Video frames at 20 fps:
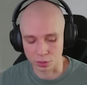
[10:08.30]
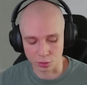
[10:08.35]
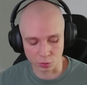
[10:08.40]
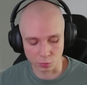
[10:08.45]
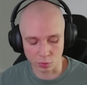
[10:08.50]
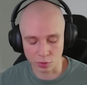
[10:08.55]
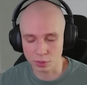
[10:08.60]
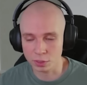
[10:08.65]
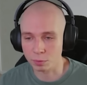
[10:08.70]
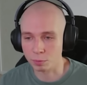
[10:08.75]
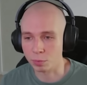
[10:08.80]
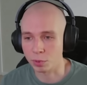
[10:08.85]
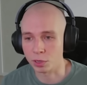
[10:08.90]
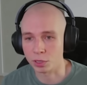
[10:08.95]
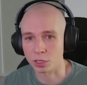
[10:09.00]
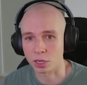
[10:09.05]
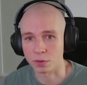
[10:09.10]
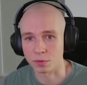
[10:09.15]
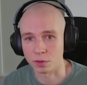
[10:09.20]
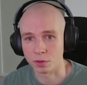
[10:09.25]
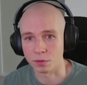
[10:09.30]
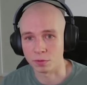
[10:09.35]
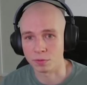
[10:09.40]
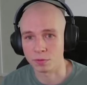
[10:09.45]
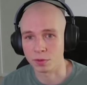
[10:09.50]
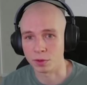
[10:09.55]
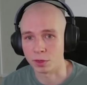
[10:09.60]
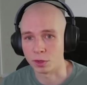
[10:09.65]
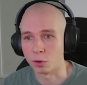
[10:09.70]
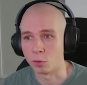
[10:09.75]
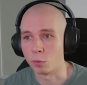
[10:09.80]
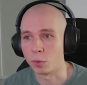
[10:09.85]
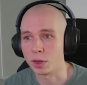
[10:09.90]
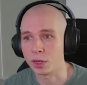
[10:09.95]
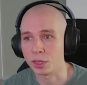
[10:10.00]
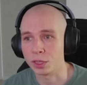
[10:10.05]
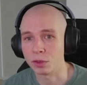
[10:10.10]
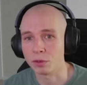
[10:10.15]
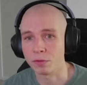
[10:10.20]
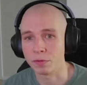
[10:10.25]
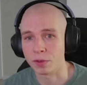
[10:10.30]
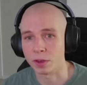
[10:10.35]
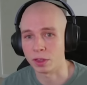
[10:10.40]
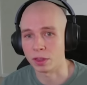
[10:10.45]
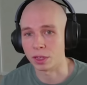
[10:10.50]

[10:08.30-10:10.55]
you want to push off of, when you feel